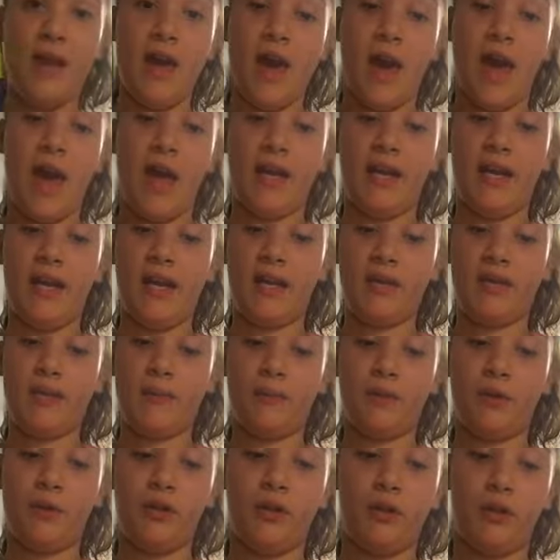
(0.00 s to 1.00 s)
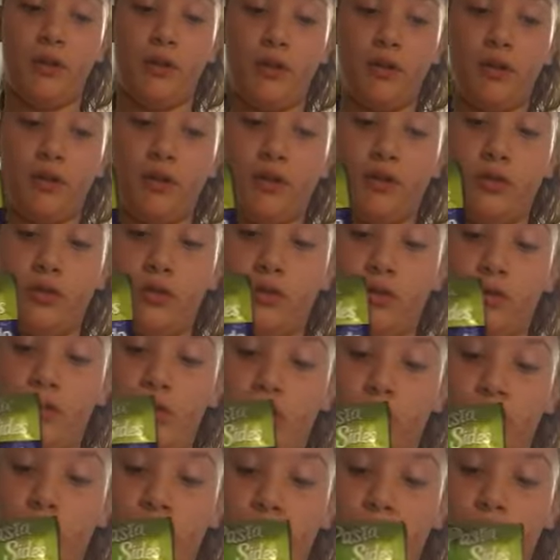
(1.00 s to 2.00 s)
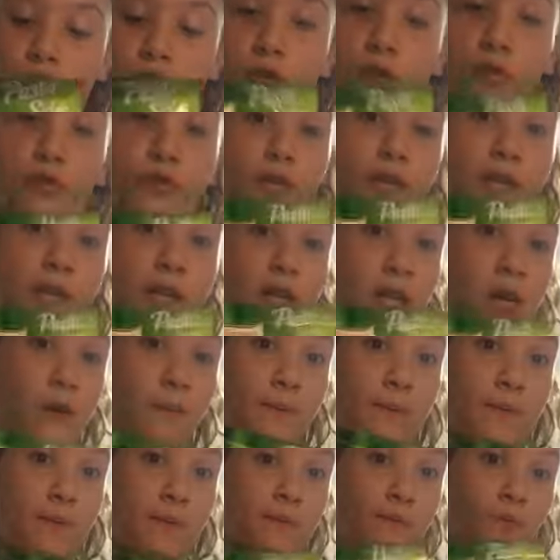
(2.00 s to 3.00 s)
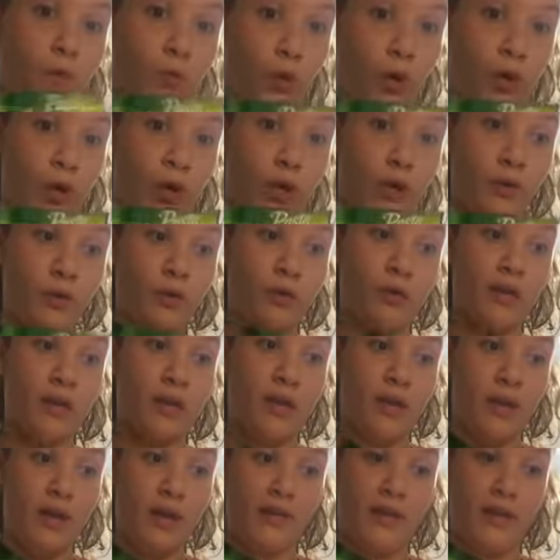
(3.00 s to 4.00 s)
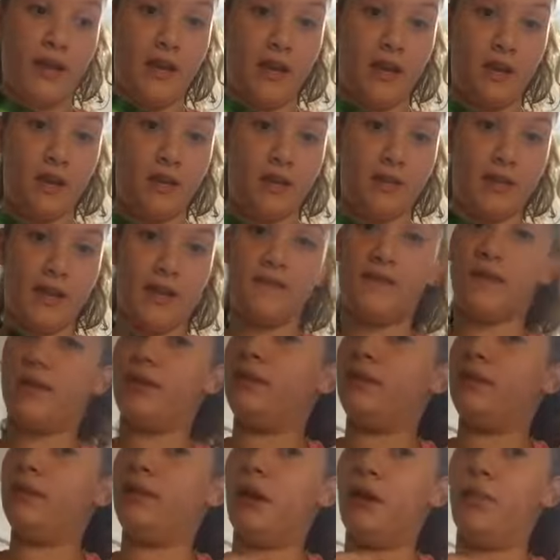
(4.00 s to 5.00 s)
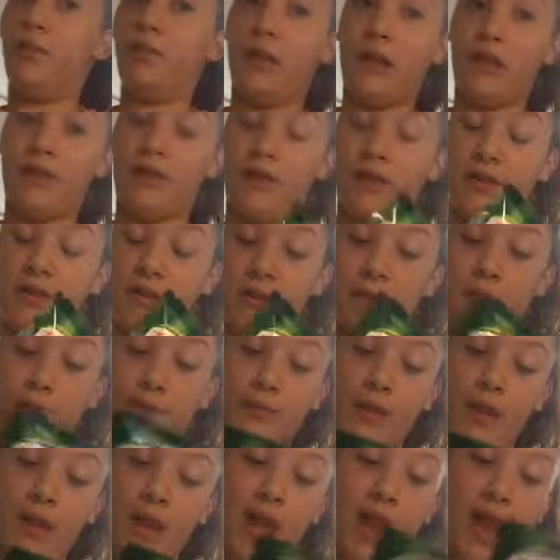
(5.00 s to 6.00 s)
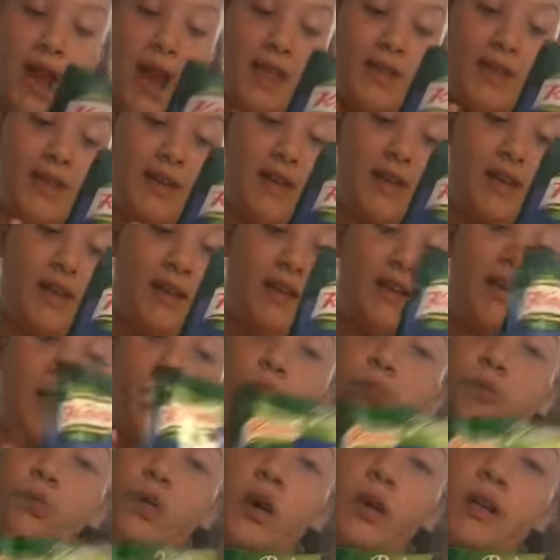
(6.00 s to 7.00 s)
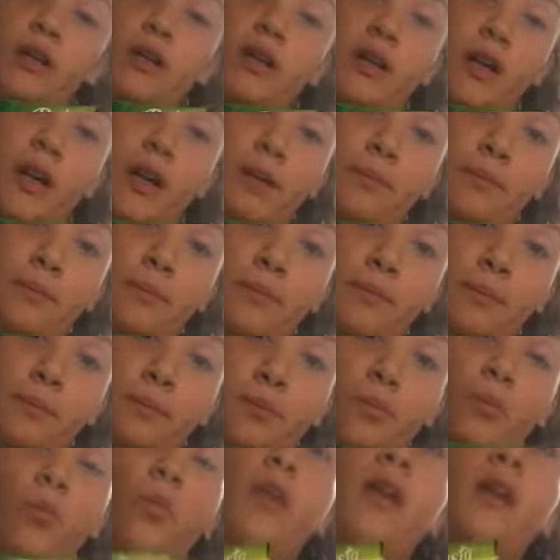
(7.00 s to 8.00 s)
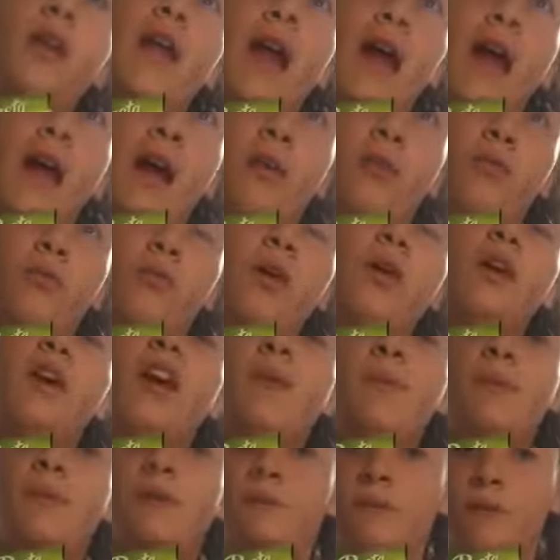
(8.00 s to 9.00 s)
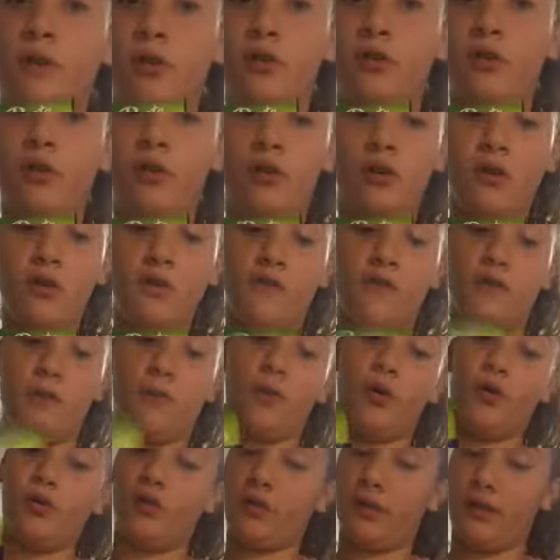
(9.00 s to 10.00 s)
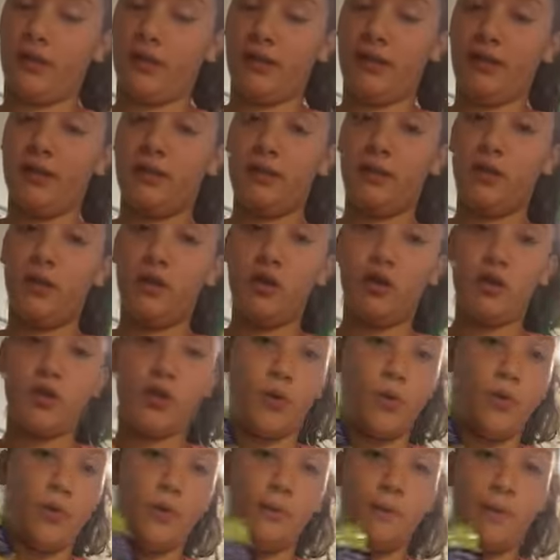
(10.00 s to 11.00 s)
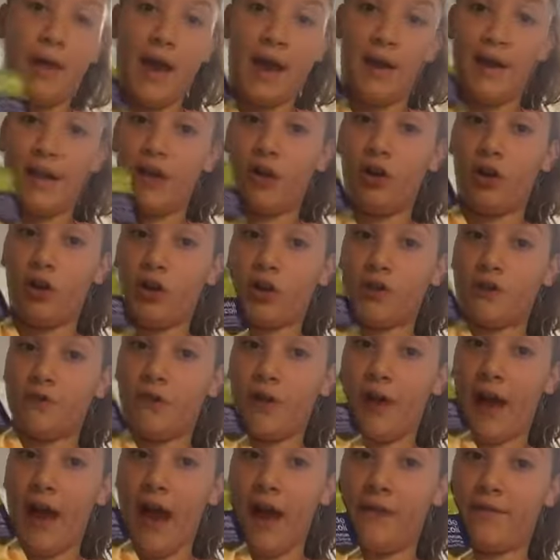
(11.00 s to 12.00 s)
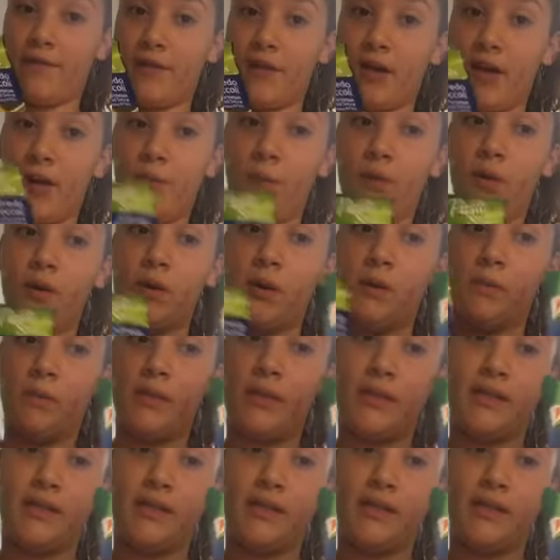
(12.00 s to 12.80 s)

I needed to put 3 cups of water in there because I have to double everything. And then I needed 1 cup of milk for both of these. So 1 packet calls for half a cup, but